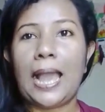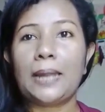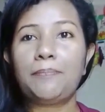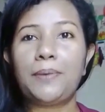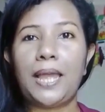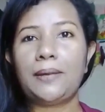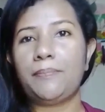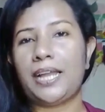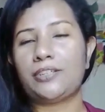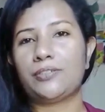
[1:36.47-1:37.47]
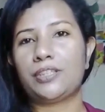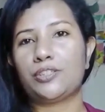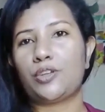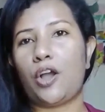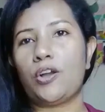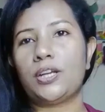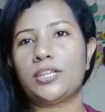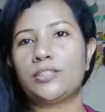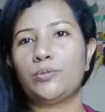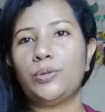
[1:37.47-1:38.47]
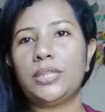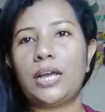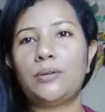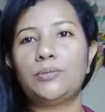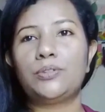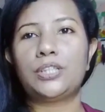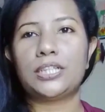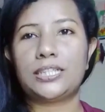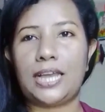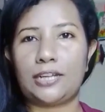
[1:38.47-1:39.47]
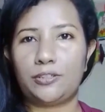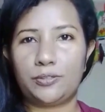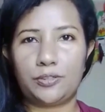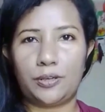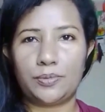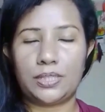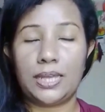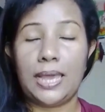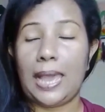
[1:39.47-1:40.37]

And plant mitosis occurs without centrosomes.